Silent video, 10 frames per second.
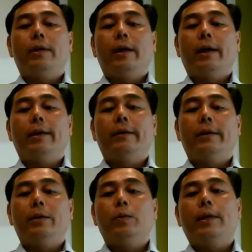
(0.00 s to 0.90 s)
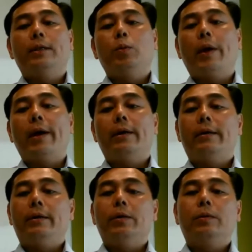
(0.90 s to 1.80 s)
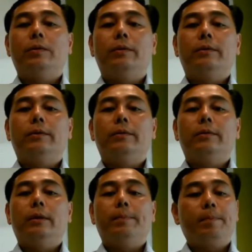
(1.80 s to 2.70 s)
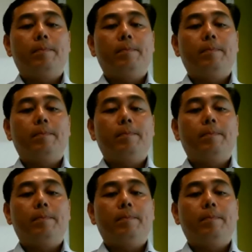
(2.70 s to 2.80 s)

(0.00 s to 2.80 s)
And that's where the